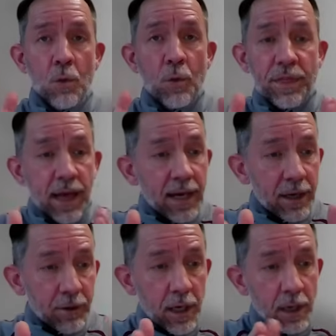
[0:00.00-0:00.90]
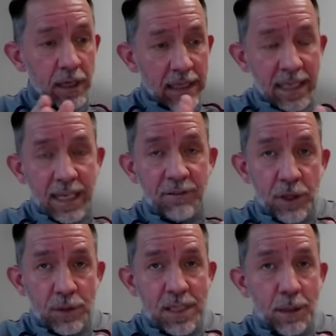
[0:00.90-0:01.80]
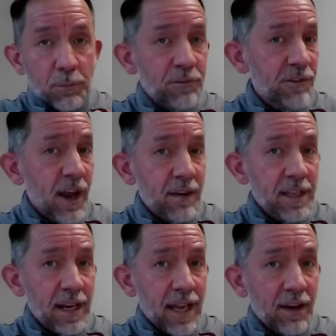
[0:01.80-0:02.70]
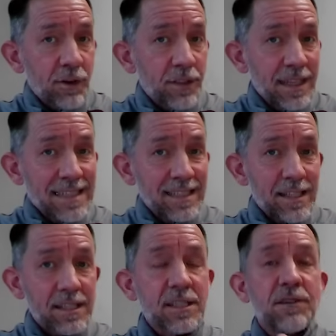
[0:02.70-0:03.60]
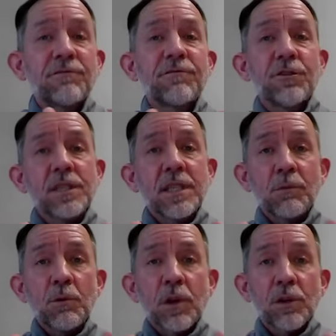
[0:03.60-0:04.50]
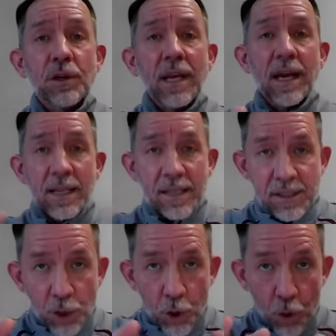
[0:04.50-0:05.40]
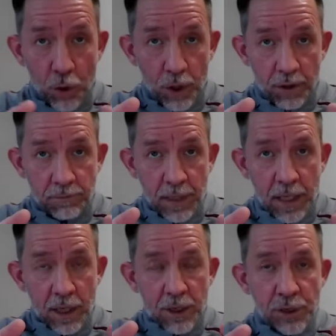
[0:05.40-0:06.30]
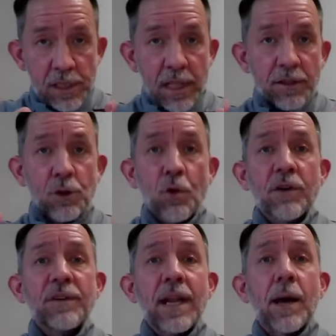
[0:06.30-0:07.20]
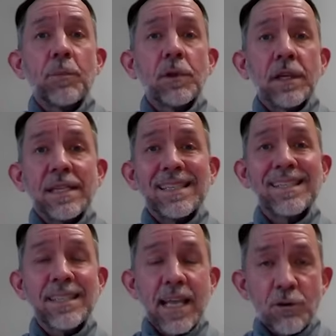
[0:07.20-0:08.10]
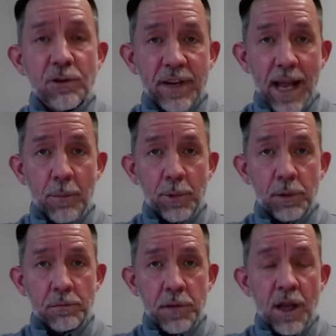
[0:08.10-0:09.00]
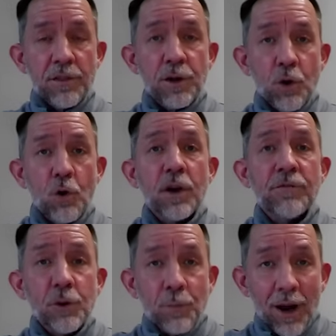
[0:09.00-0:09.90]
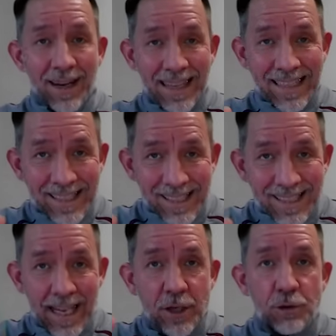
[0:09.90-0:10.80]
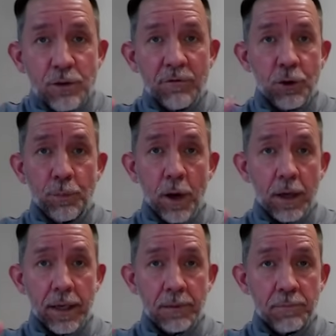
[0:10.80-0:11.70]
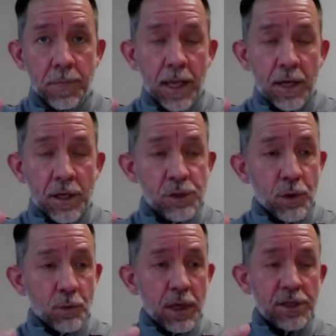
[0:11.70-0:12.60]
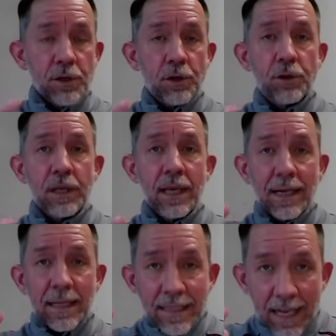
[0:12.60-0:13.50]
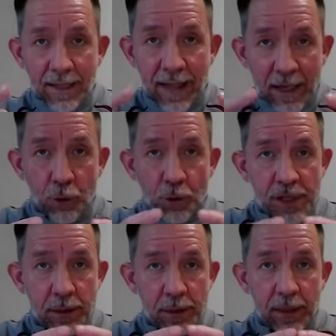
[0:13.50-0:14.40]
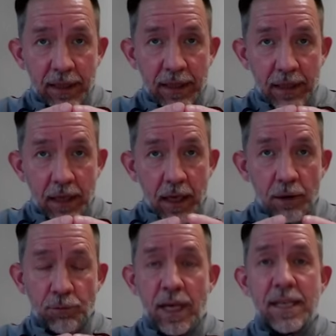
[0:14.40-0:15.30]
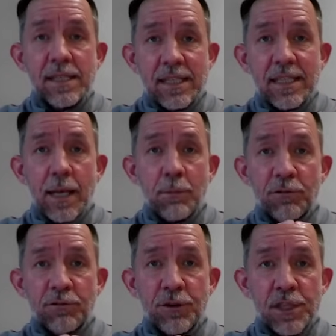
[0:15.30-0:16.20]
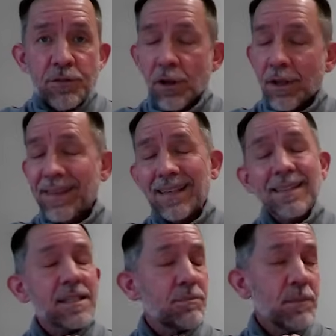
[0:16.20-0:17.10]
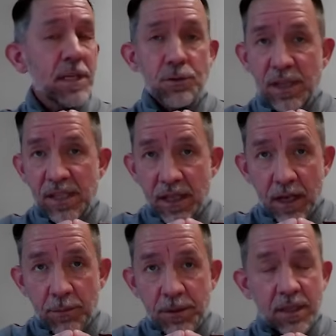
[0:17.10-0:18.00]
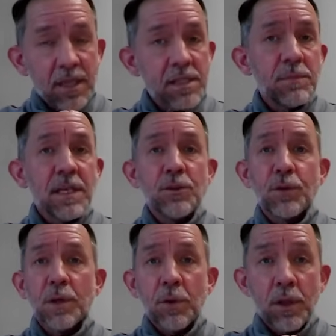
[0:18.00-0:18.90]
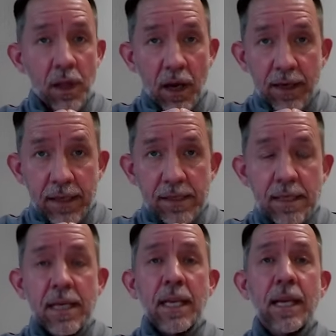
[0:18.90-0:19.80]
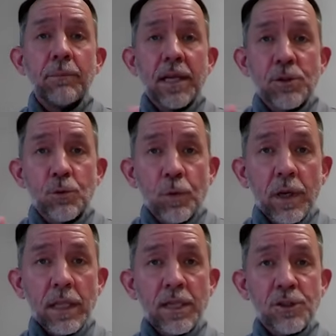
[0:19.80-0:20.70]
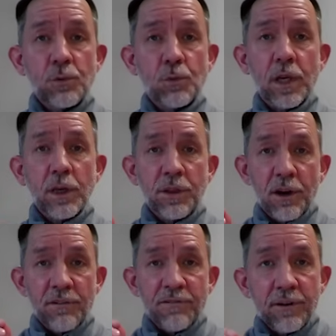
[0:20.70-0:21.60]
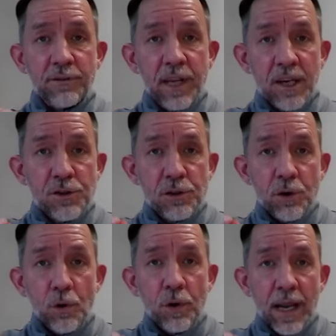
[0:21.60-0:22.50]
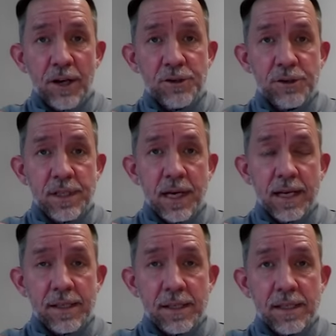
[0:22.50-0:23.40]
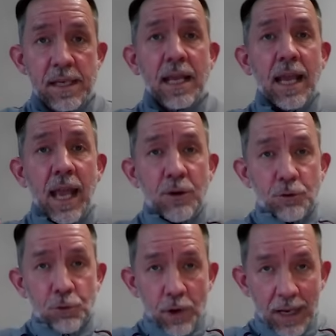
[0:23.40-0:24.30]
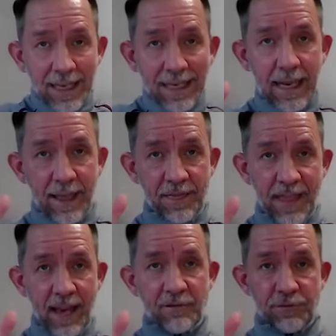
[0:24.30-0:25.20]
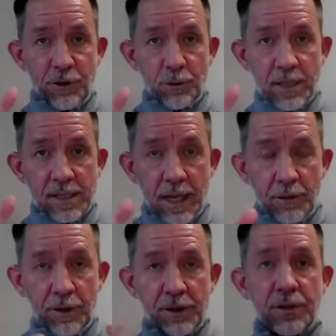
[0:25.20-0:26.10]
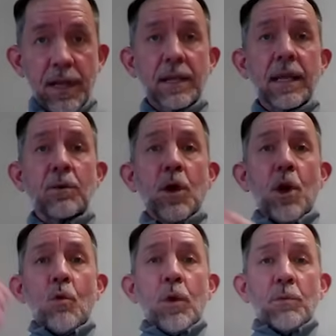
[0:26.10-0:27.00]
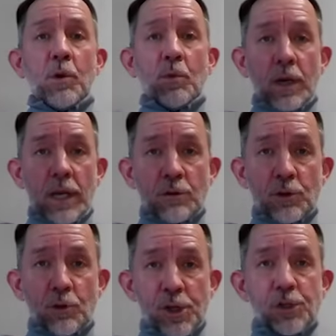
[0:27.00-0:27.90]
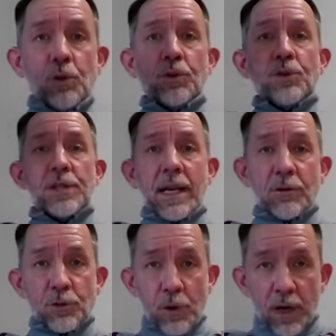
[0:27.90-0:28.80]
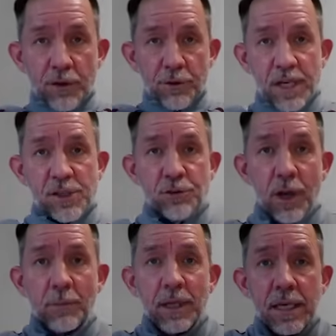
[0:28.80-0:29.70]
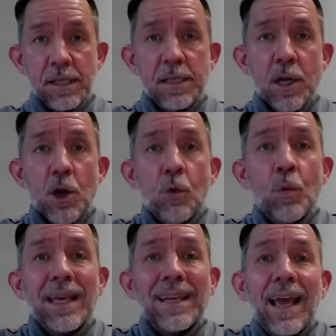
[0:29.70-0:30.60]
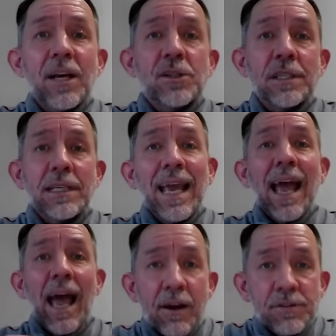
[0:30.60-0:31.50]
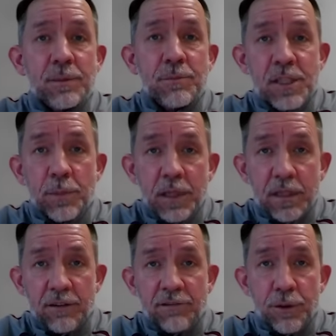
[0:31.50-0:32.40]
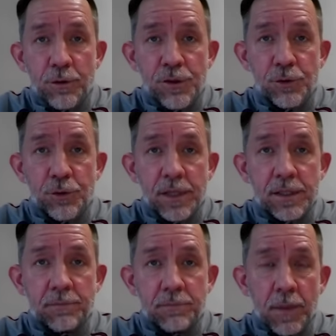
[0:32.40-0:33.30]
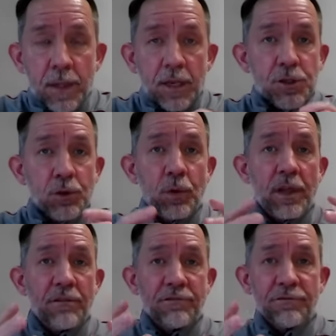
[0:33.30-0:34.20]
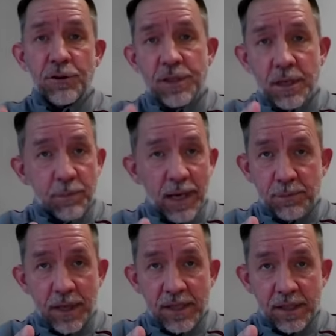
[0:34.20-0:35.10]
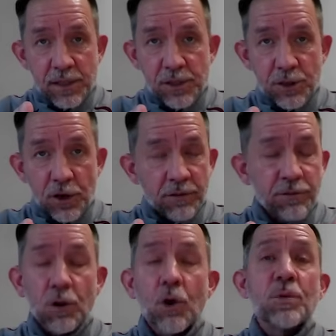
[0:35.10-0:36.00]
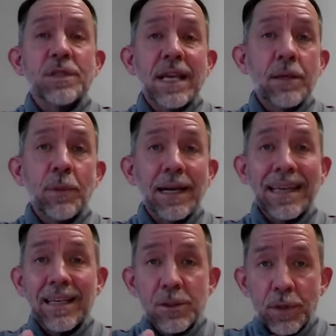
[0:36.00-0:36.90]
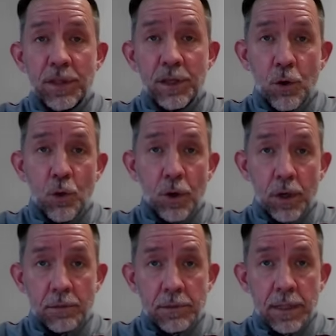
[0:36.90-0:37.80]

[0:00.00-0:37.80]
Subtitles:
With that area, even though it's number 5 that I have on this list, the first thing we want to look at is the core. Just like the core of an apple is the center of an apple, the core of your body is the center of your body. So we want to start looking at getting that core stability nice and stable. First of all, that doesn't mean doing sit-ups. It doesn't mean doing Pilates. It means really just working with our foundational core exercises and try to get that firmness down there so that then when we work out to our shoulders and out to our other extremities, we can actually have some stability for those joints. And so one of the first and best places to start for almost anybody is with the core.